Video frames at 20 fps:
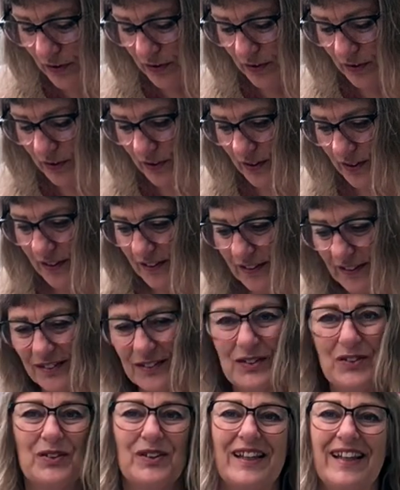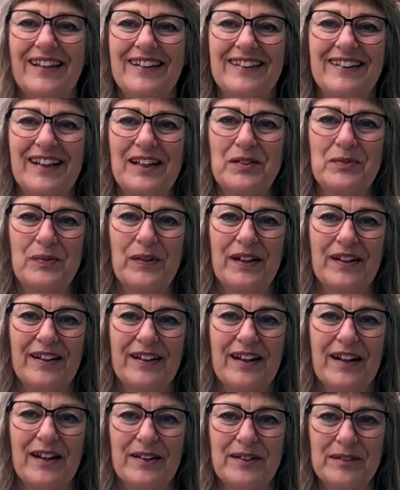to get that
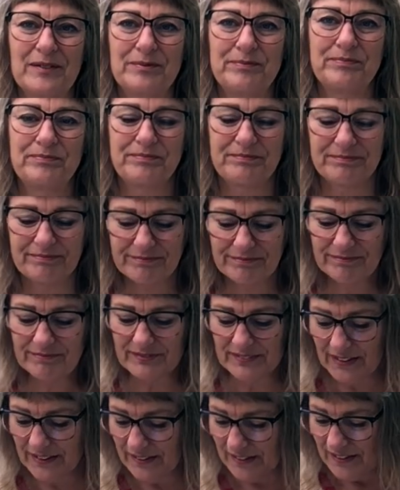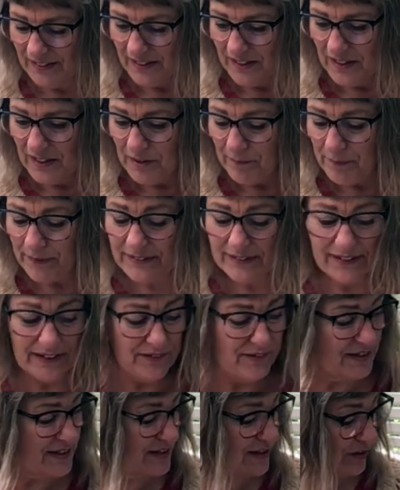one done. But
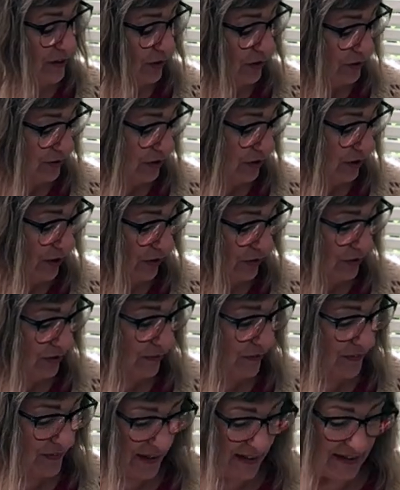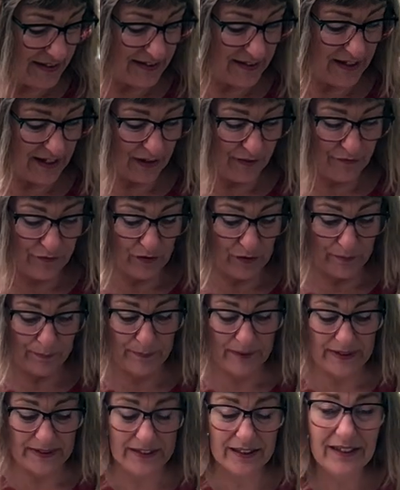there is not a lot of things here for
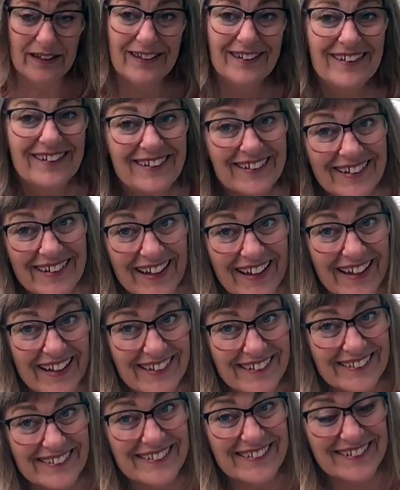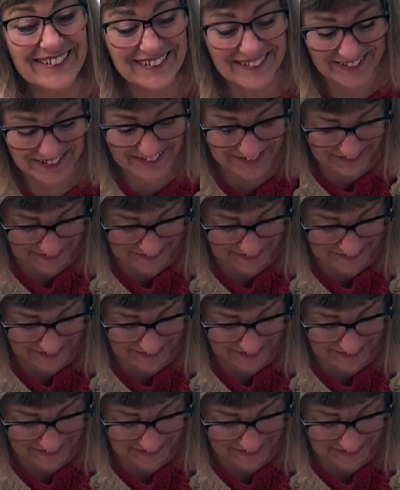me. And the